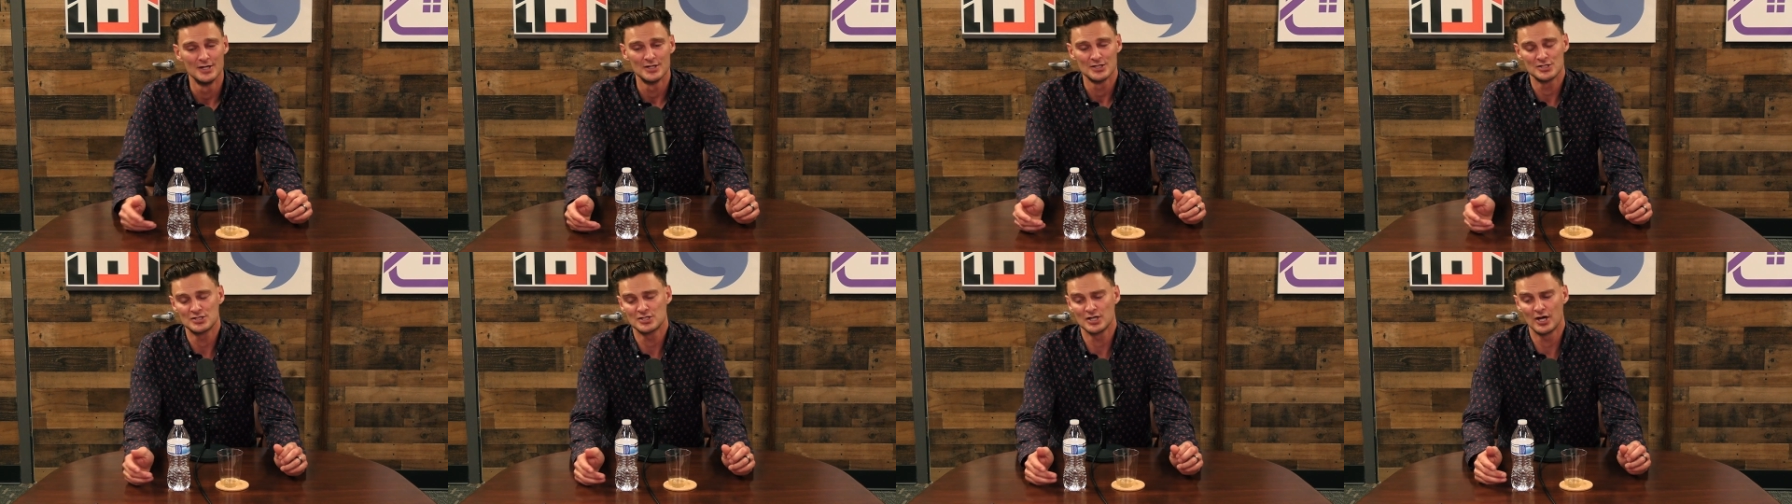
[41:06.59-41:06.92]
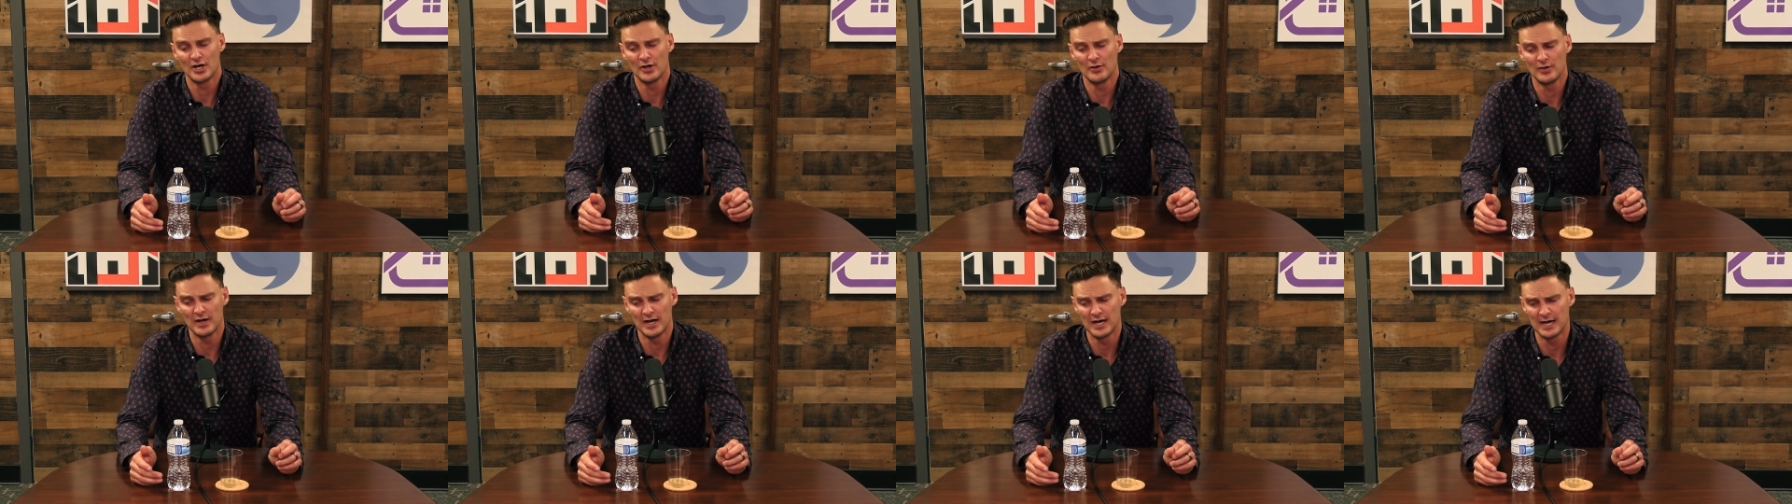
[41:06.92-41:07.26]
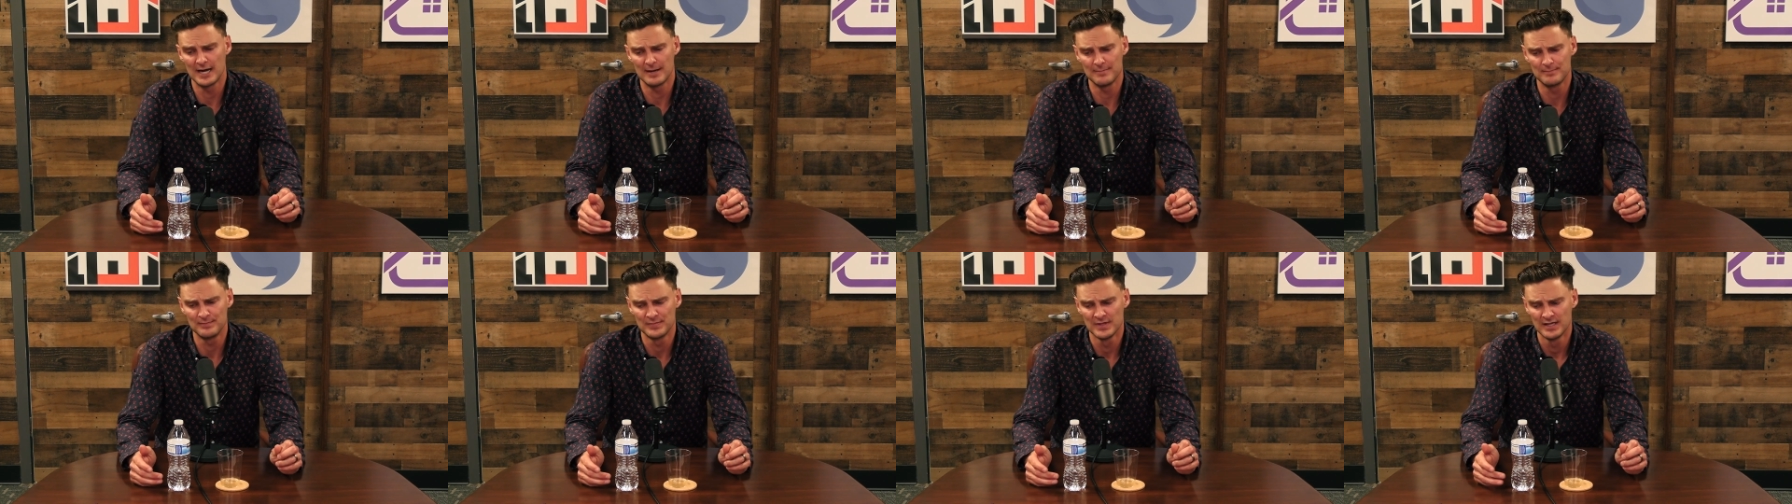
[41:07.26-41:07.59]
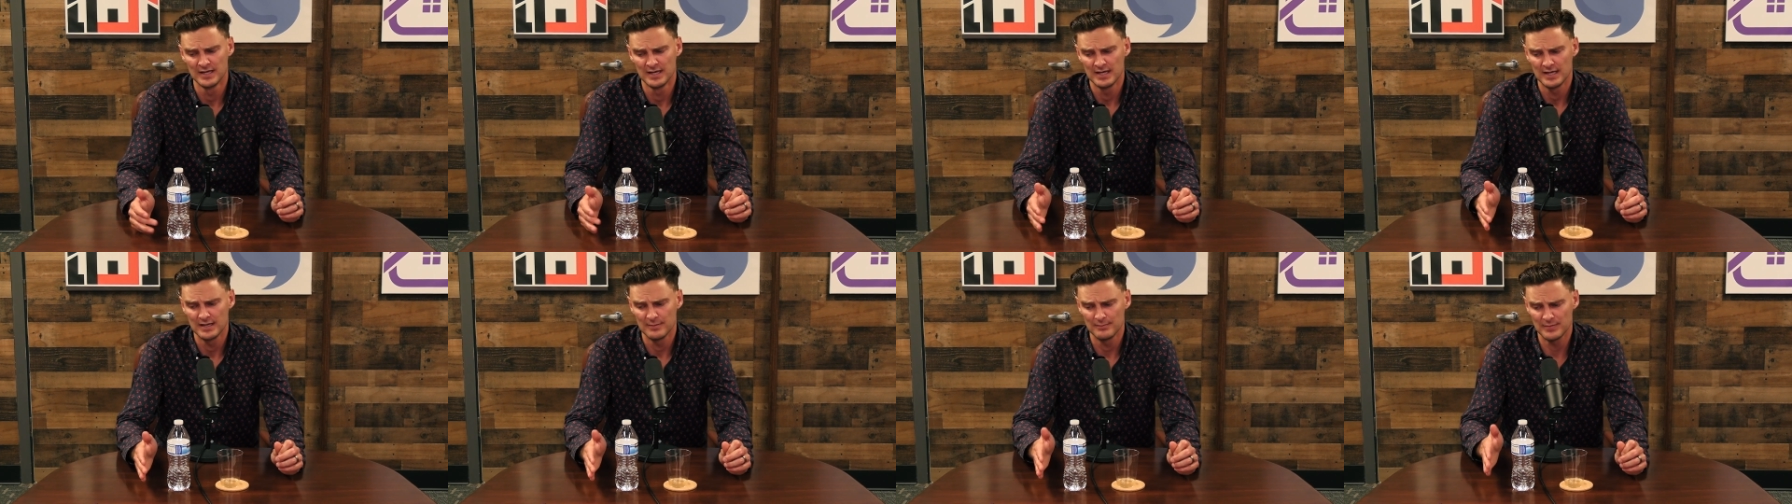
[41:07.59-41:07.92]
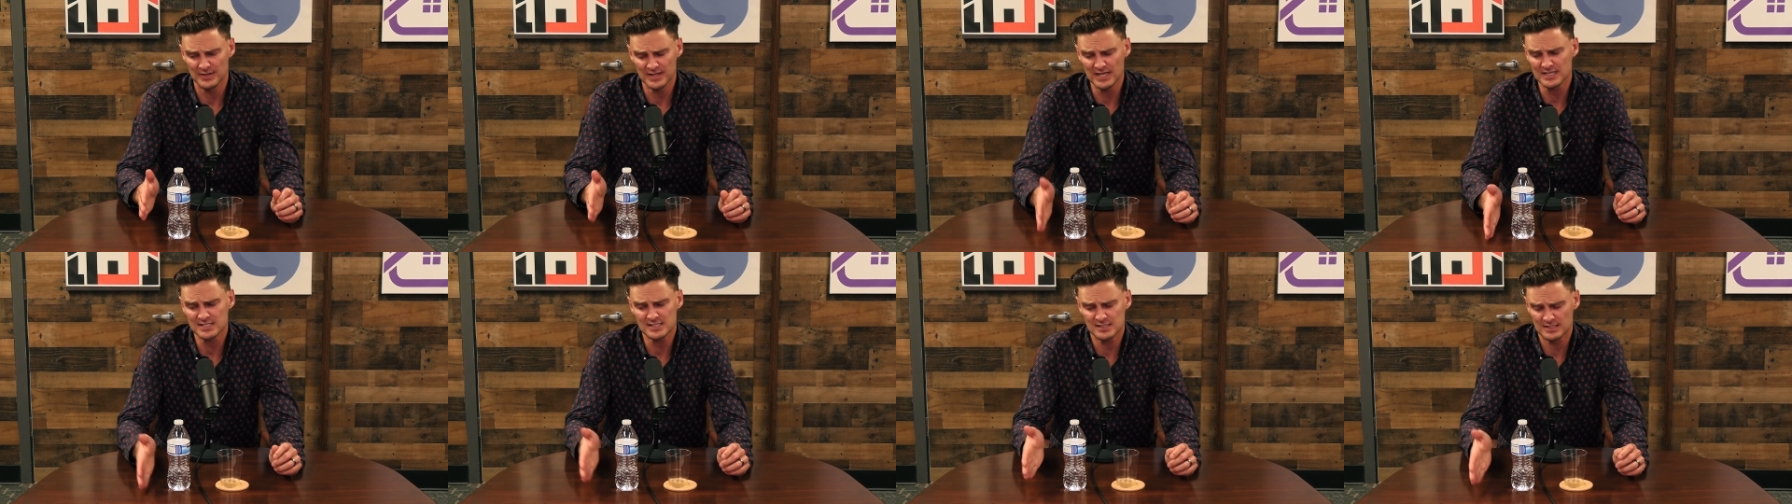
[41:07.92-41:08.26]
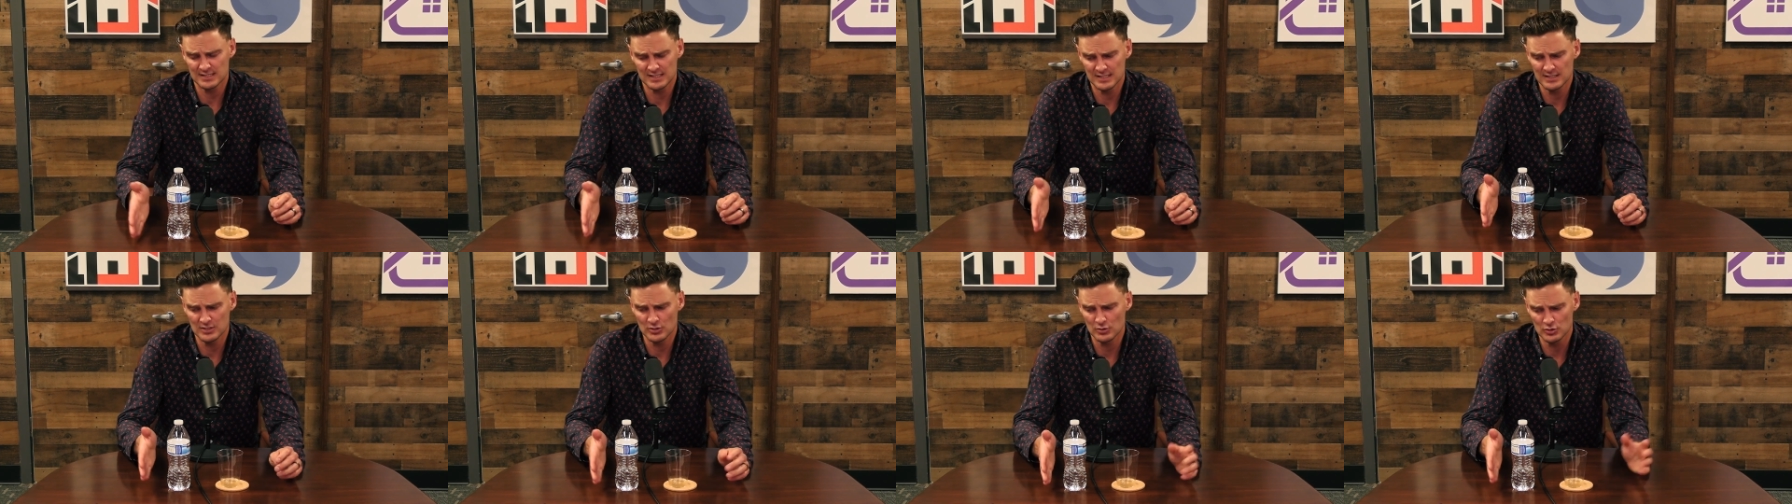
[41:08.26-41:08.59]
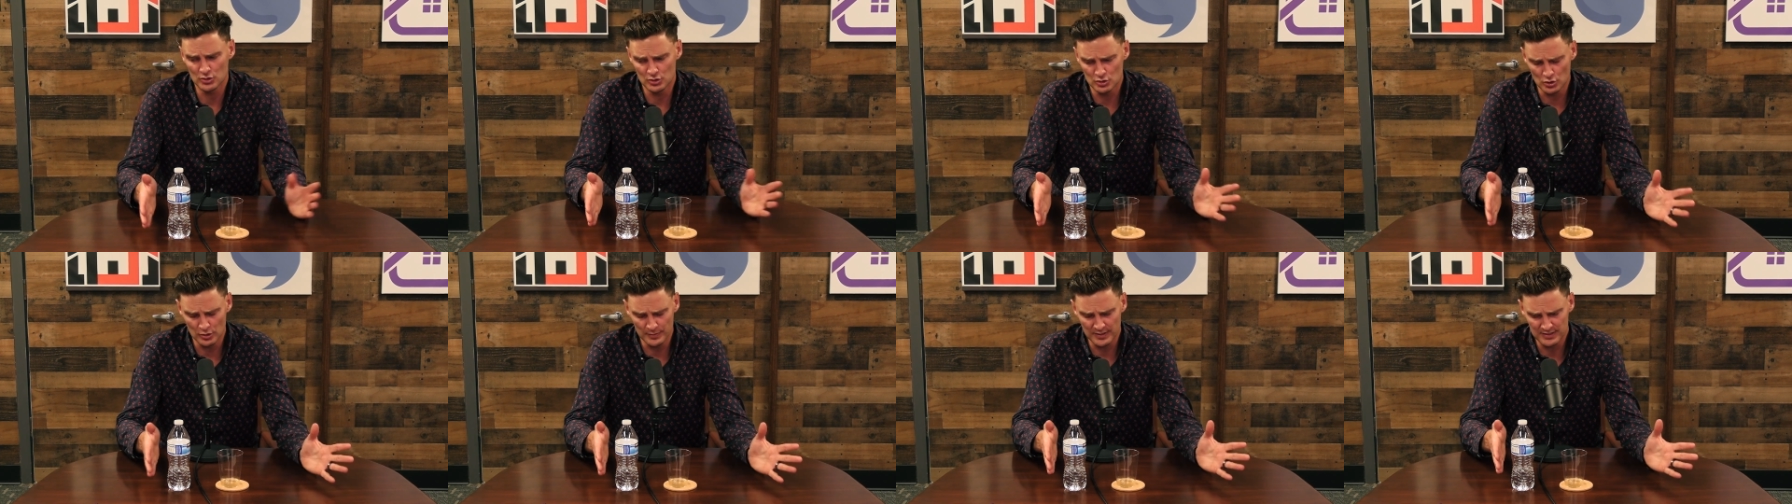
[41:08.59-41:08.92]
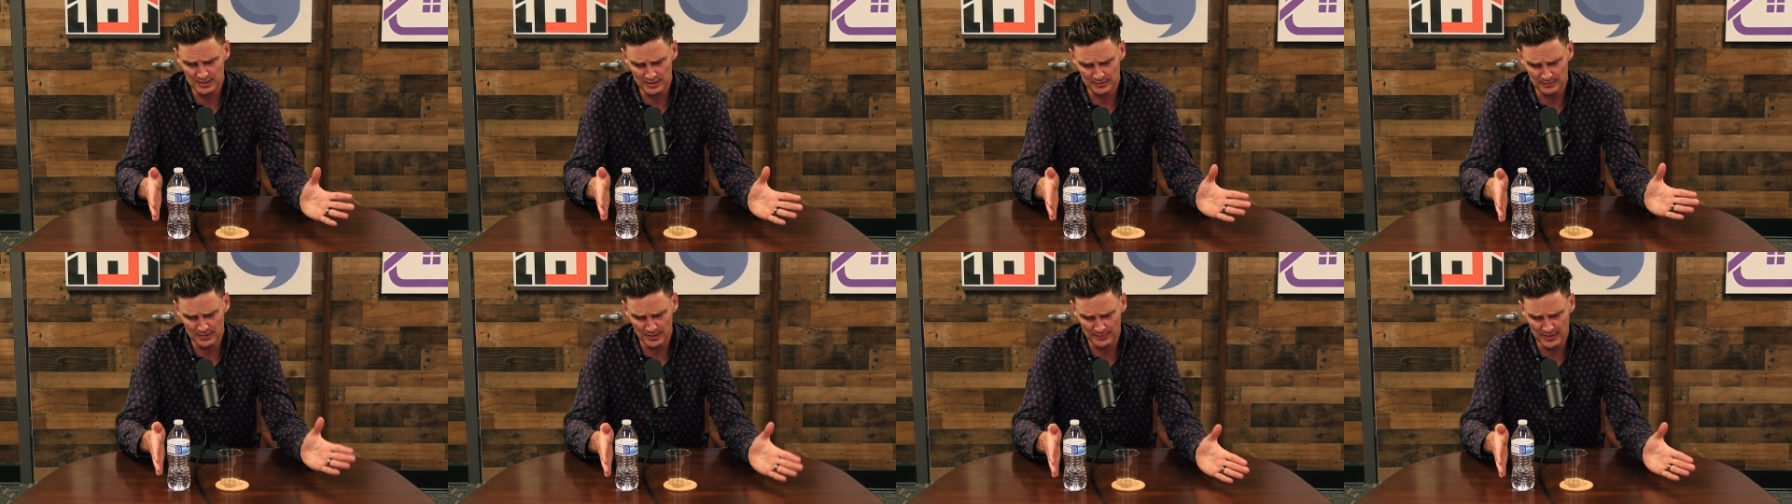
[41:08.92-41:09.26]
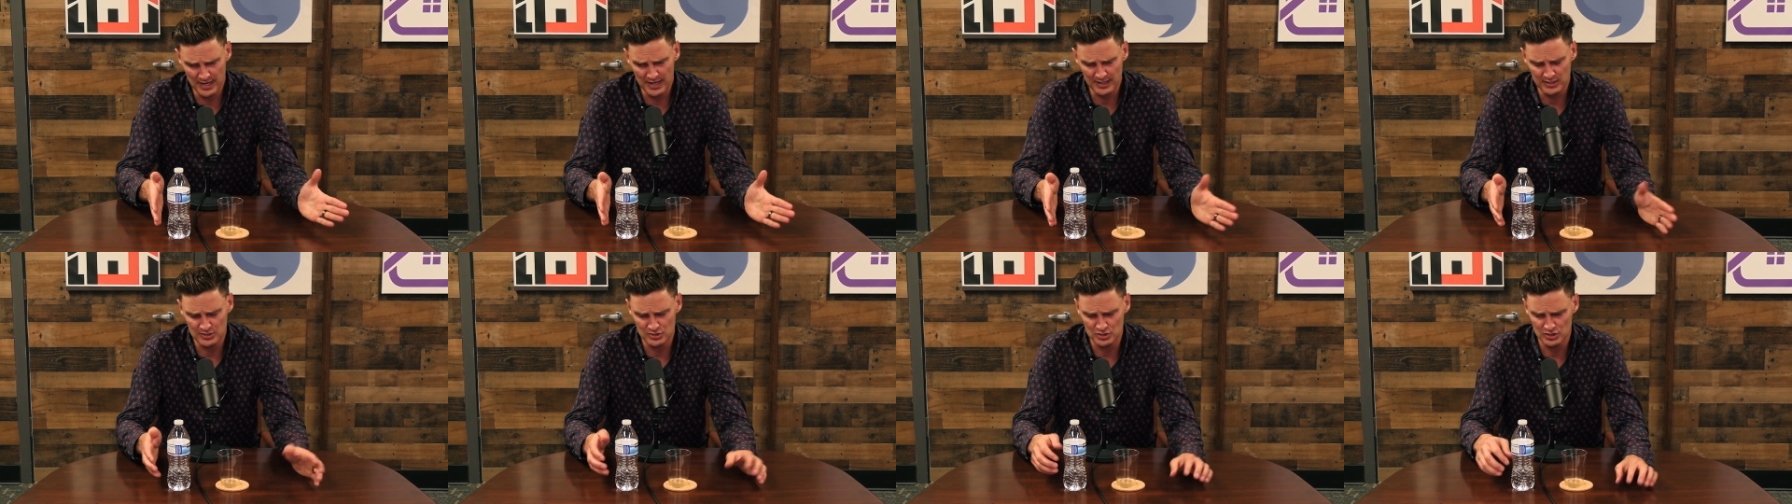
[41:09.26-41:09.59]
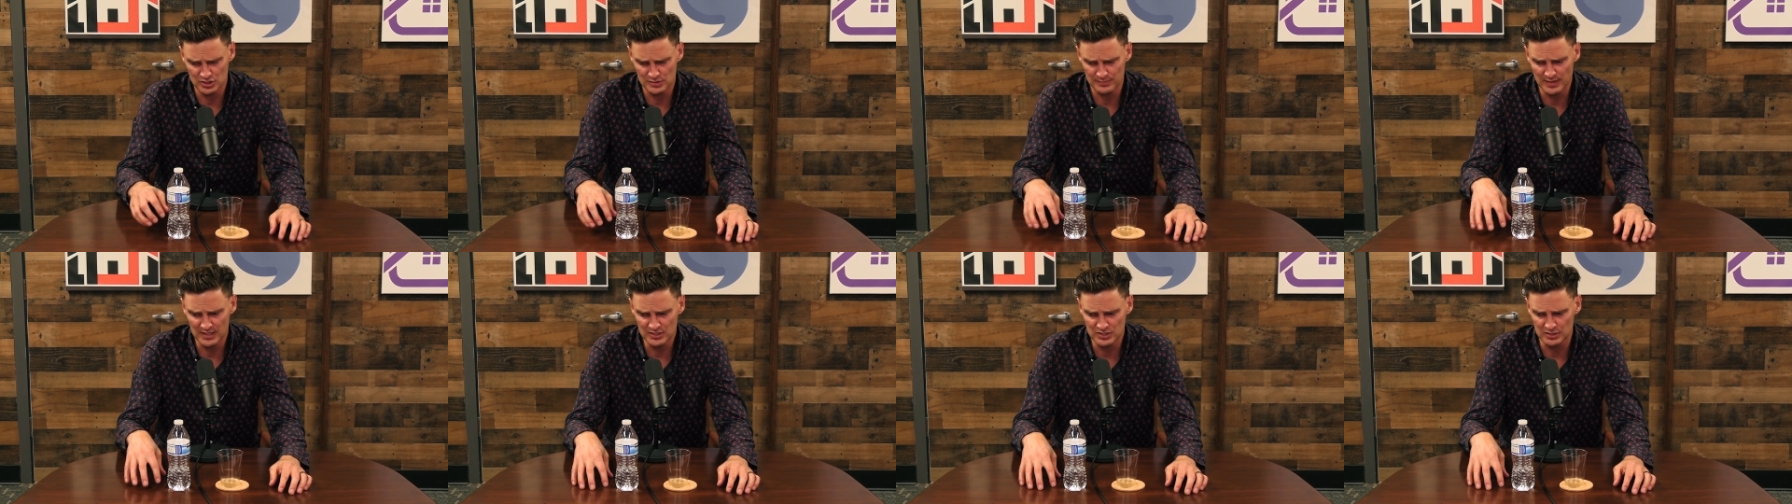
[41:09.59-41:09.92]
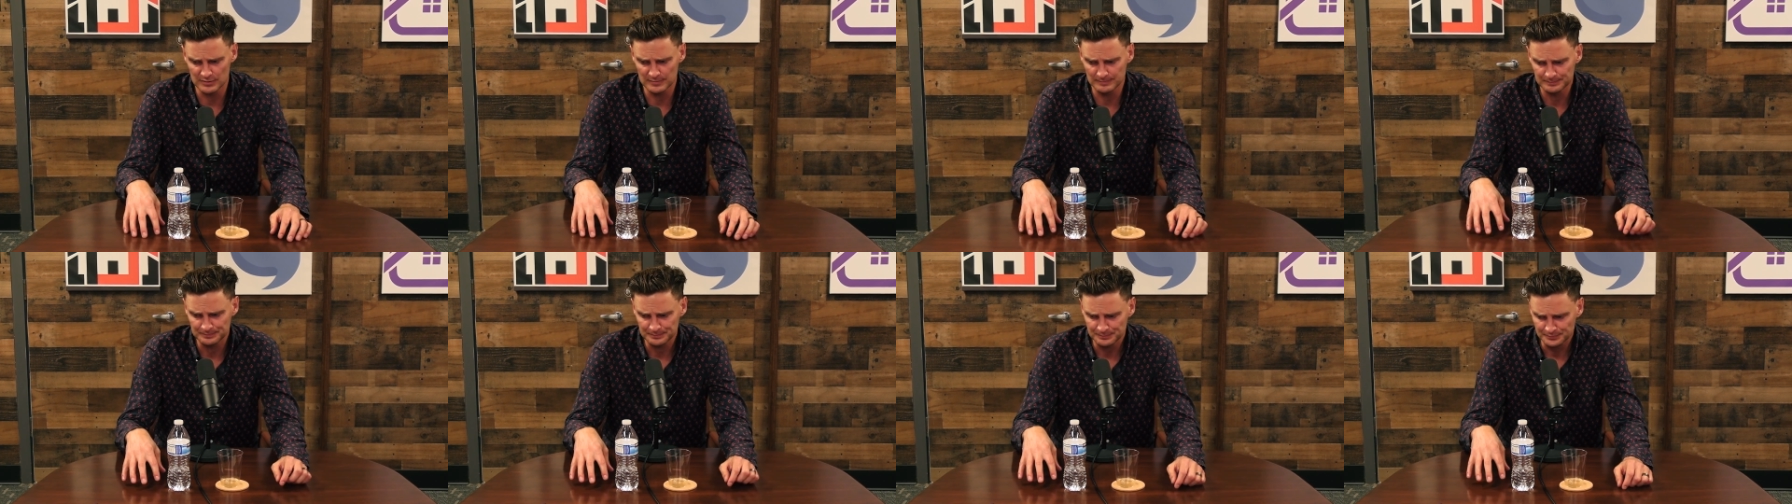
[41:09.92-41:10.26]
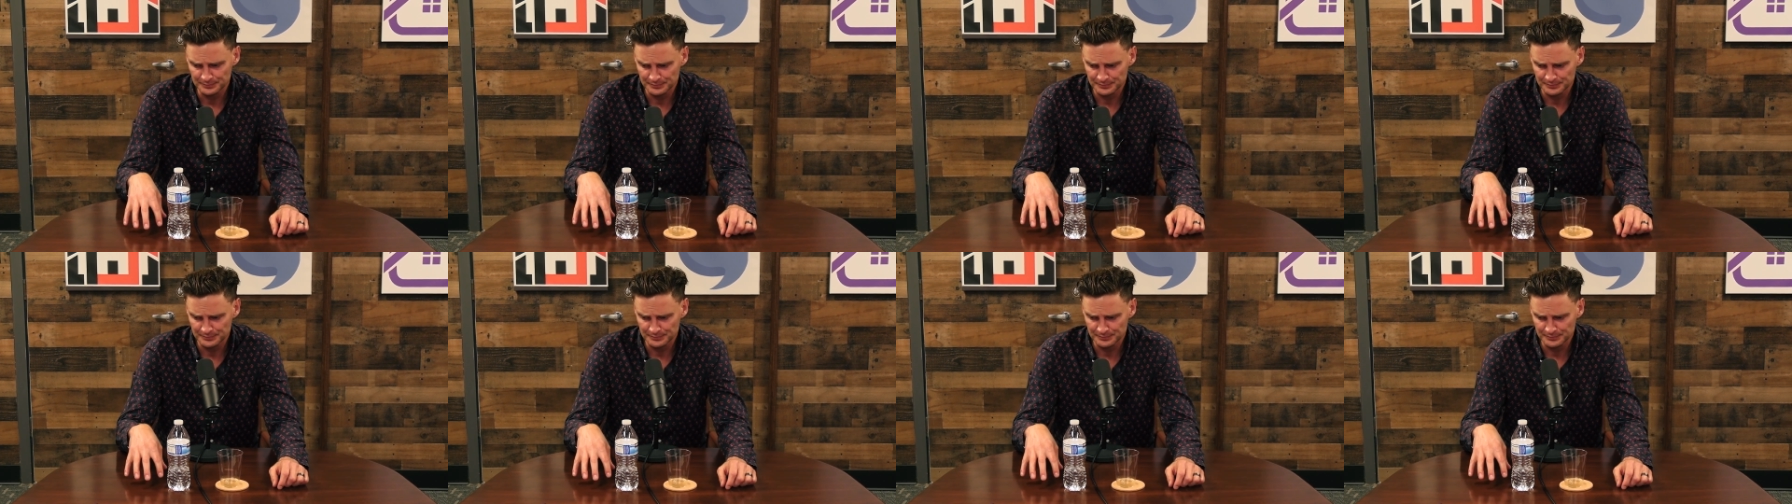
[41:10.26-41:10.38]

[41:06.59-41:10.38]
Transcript: So, um, but that's you, you talk about the, the markets you just mentioned.